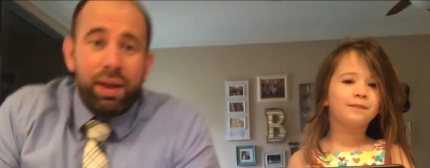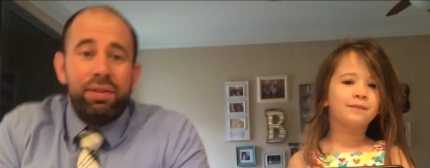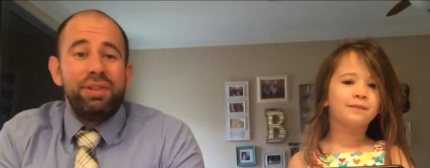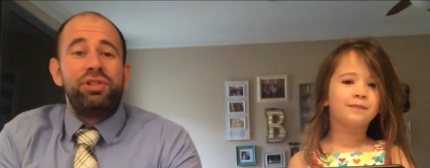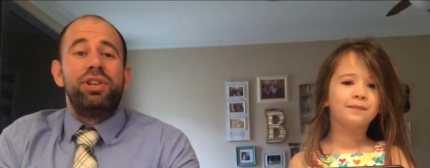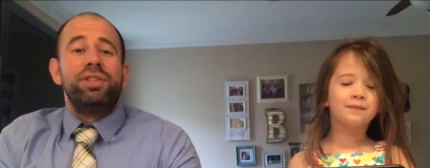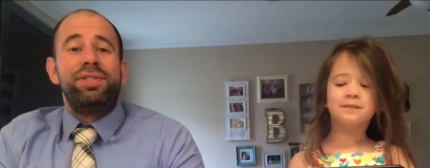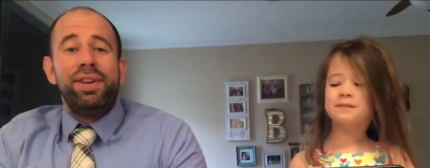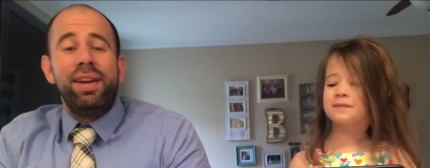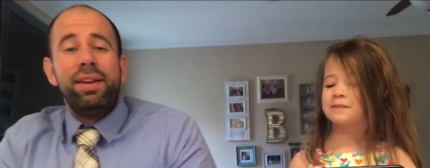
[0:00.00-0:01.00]
Speaker 1: This
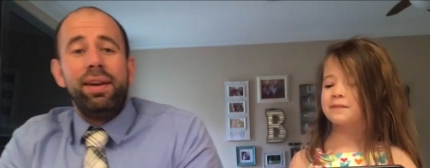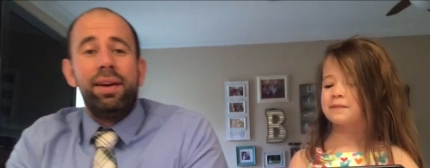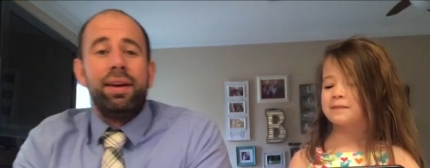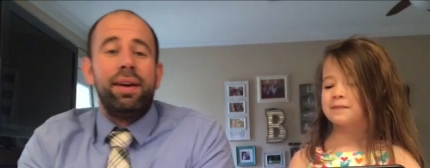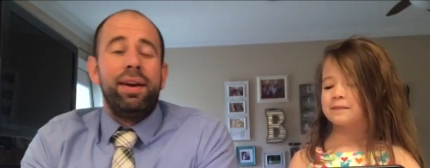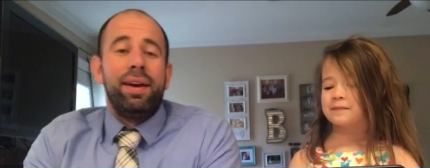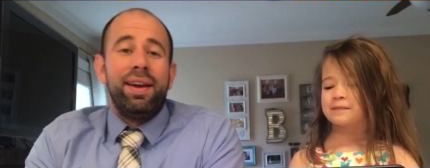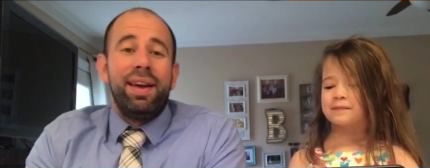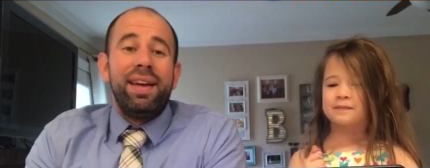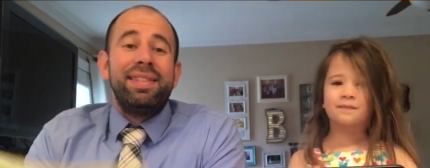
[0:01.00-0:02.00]
just in,
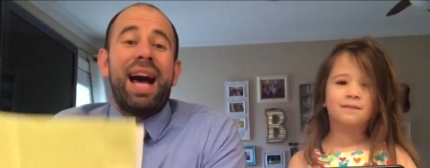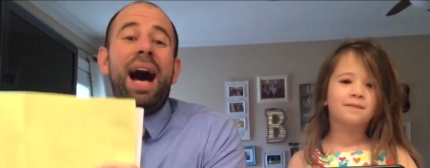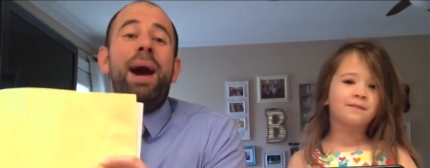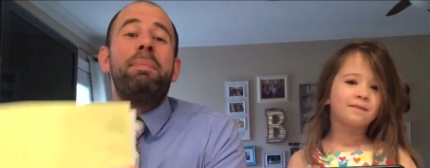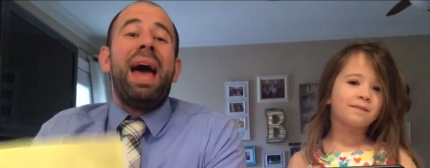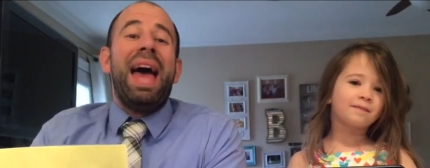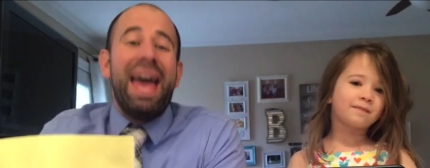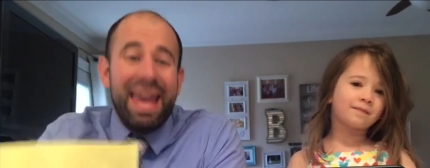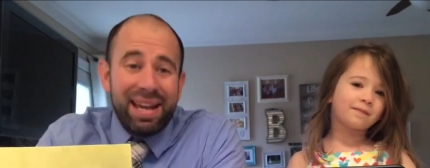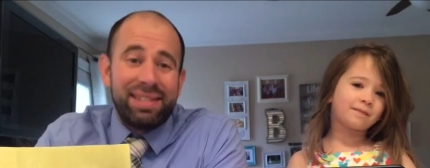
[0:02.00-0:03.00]
Tom
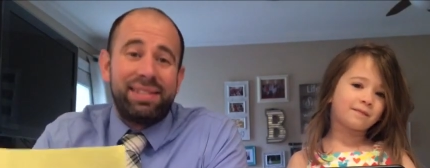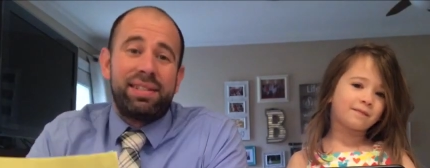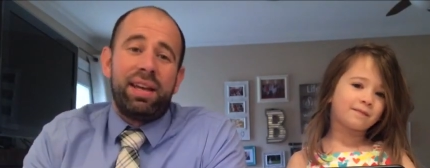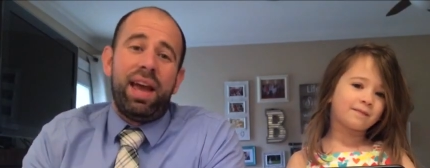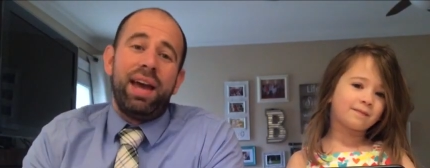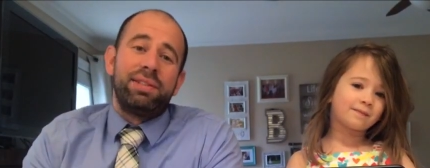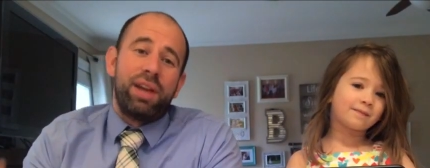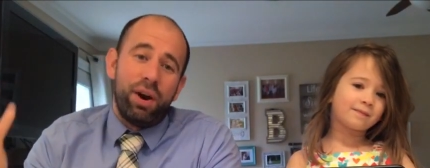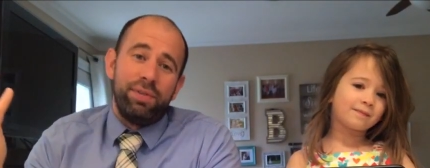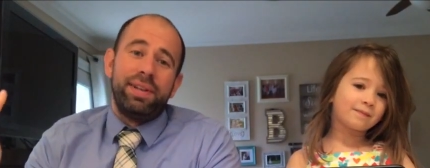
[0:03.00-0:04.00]
Hanks has
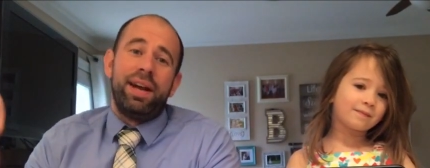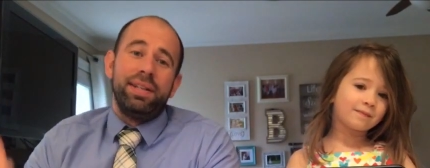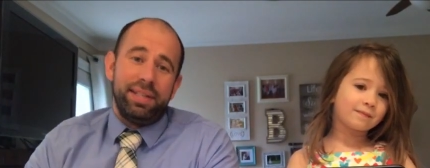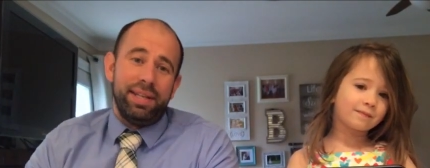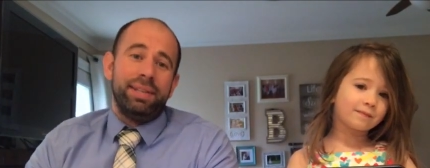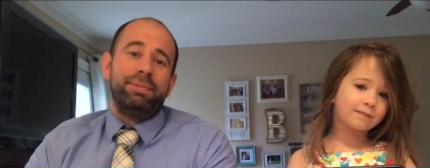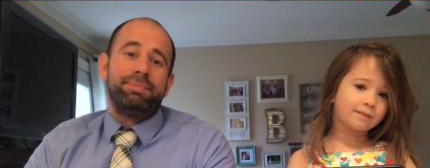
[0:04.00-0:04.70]
COVID-19.